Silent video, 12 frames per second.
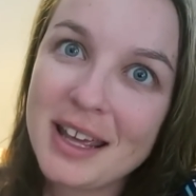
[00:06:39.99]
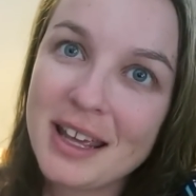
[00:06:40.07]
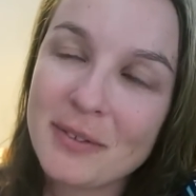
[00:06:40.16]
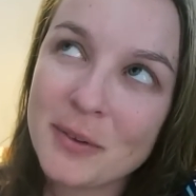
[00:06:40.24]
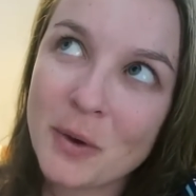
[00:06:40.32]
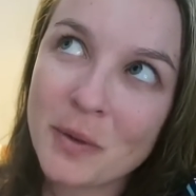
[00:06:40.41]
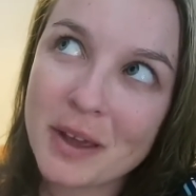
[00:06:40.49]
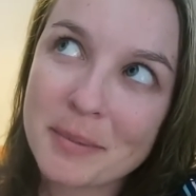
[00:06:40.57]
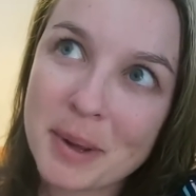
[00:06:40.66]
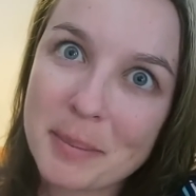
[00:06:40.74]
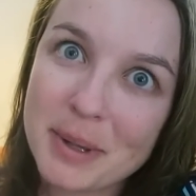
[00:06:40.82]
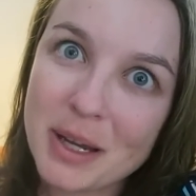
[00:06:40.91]
Even though
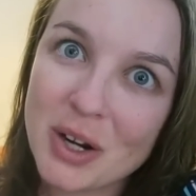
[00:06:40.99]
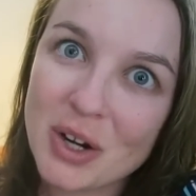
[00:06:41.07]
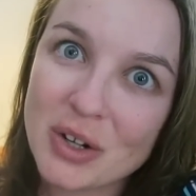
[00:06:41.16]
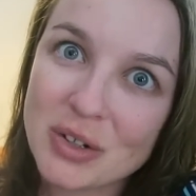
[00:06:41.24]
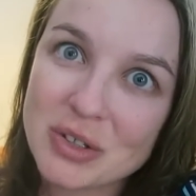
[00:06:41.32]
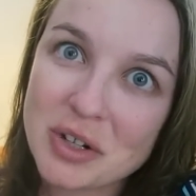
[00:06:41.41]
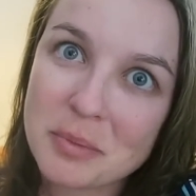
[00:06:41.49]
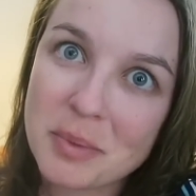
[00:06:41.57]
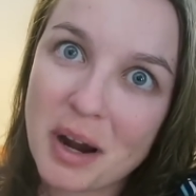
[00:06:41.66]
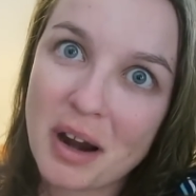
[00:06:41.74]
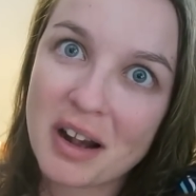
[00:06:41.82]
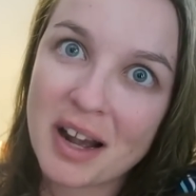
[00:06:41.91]
like my peers are
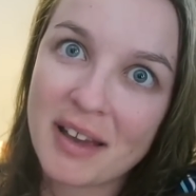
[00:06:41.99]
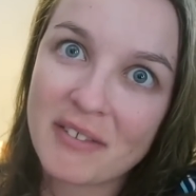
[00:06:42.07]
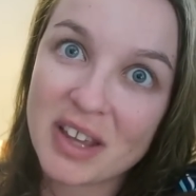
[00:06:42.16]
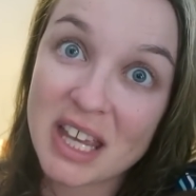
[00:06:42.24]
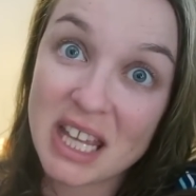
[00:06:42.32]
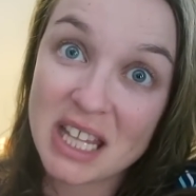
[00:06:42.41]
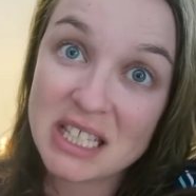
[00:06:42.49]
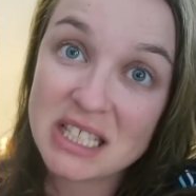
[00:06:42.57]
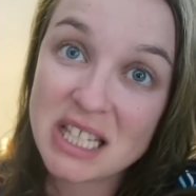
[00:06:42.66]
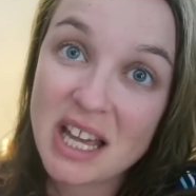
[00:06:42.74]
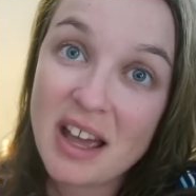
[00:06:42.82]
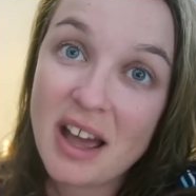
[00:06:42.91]
married and have
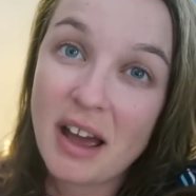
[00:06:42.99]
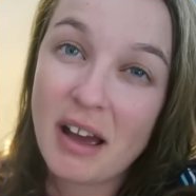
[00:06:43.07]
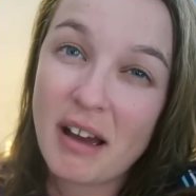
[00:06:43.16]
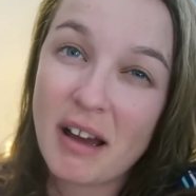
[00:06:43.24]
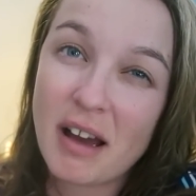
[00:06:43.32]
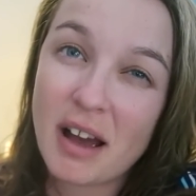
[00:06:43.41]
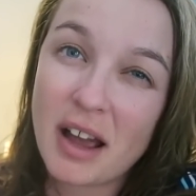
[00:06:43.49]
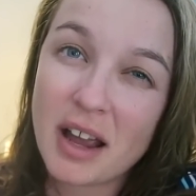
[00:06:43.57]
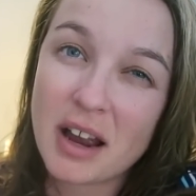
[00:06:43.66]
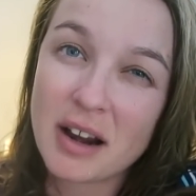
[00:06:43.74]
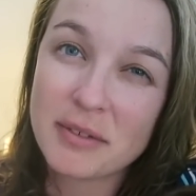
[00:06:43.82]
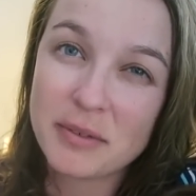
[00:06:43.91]
kids, I
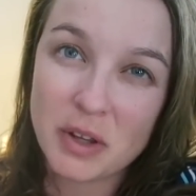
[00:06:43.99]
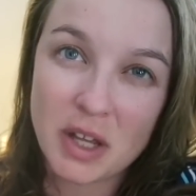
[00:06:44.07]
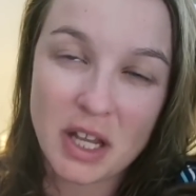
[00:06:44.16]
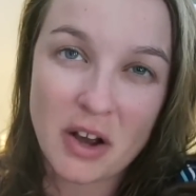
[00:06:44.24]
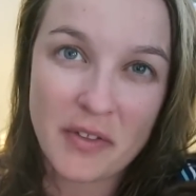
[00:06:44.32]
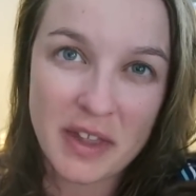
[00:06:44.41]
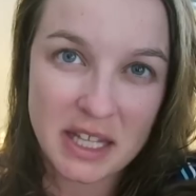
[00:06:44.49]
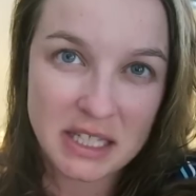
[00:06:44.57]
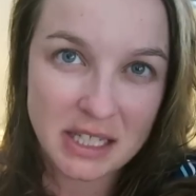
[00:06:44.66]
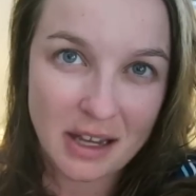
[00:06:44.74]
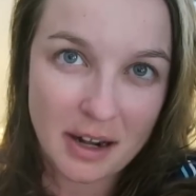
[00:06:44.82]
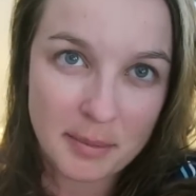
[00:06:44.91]
kind of feel like on the
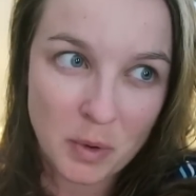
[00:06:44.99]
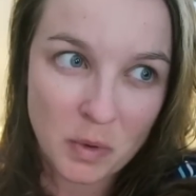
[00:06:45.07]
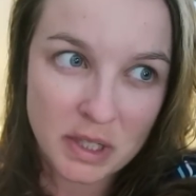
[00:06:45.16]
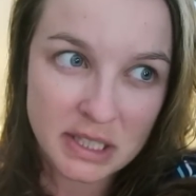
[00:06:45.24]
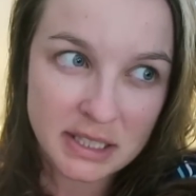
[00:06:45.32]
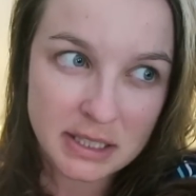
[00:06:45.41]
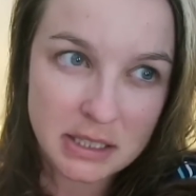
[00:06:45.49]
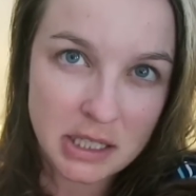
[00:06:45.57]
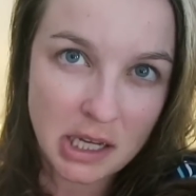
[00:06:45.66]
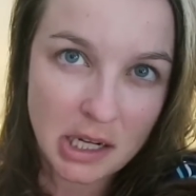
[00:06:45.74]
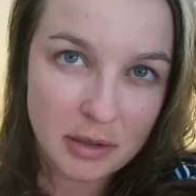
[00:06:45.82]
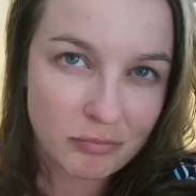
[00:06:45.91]
inside I'm only
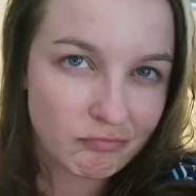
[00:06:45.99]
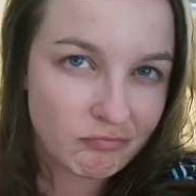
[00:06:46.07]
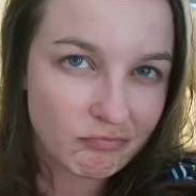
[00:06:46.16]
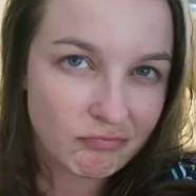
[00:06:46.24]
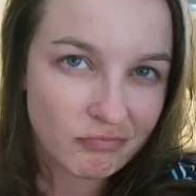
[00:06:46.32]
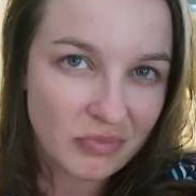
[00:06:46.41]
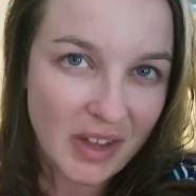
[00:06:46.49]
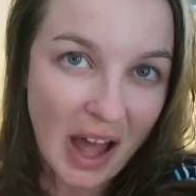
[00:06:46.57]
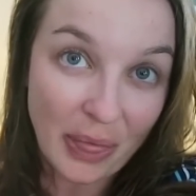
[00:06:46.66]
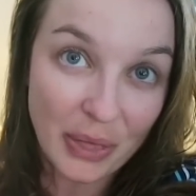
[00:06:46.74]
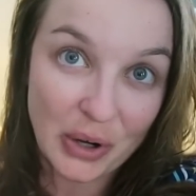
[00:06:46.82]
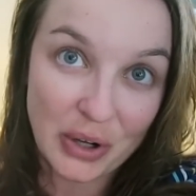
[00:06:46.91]
16,
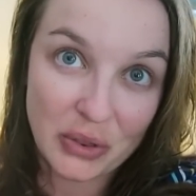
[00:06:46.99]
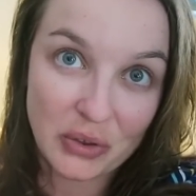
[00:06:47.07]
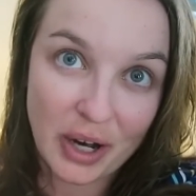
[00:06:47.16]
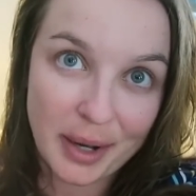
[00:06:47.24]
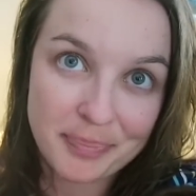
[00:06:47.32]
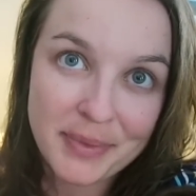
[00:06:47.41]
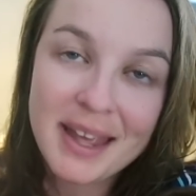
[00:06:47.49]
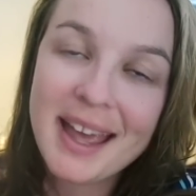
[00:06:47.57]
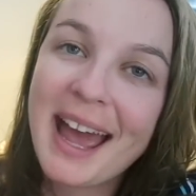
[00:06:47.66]
not 33.